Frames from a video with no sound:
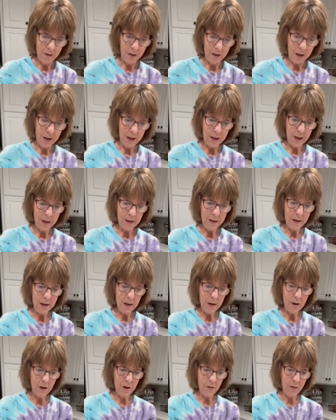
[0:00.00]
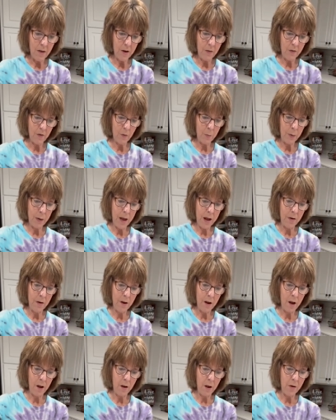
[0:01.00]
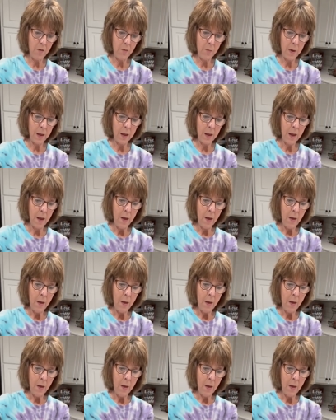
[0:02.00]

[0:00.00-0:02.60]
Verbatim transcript: in here if I don't splatter it all over me.